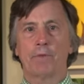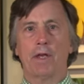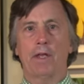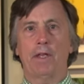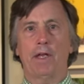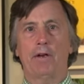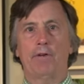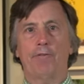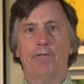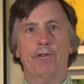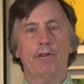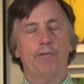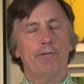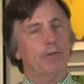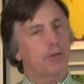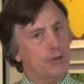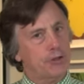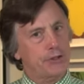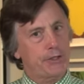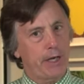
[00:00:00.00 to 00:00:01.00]
that for the
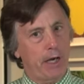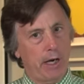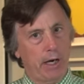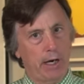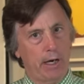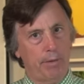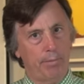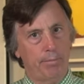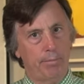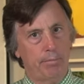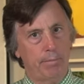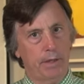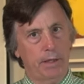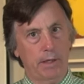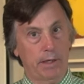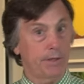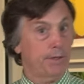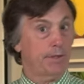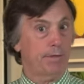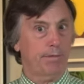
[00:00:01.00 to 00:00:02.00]
first time,
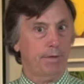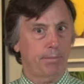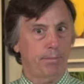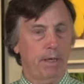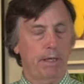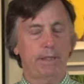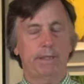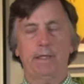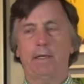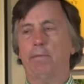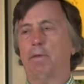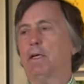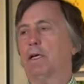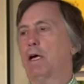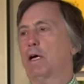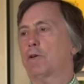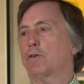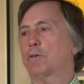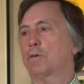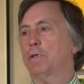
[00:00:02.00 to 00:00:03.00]
because of the pandemic
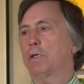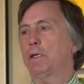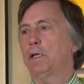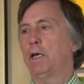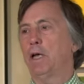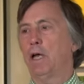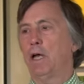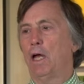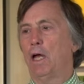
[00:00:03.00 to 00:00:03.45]
actually,